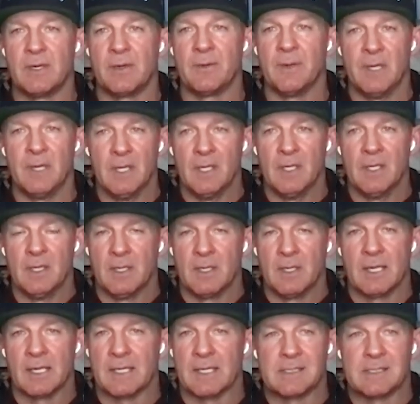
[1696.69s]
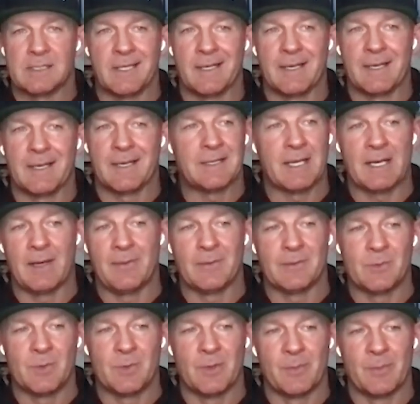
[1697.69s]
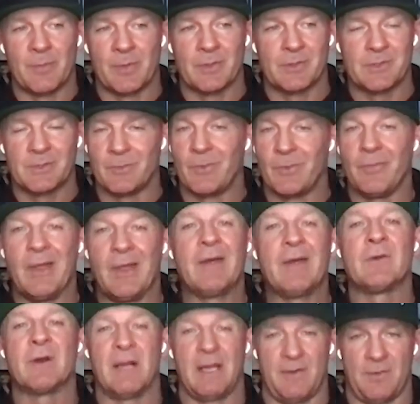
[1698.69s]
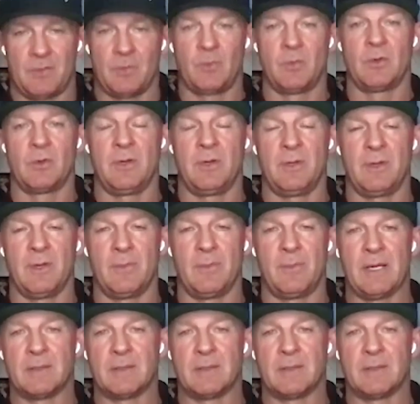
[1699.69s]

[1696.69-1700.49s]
Well, like I said, I thought I was one person will never have to worry